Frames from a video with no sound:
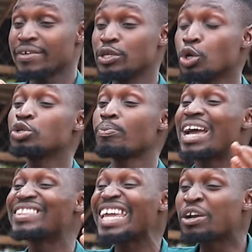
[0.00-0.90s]
Then you're going to
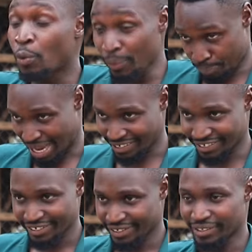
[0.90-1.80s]
buy the
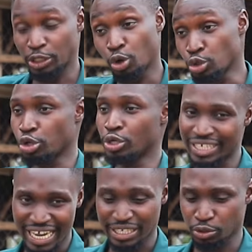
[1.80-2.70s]
equipment that you're going to
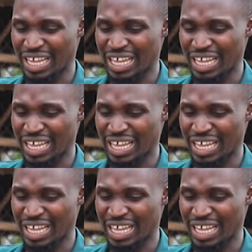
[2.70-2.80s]
utilize.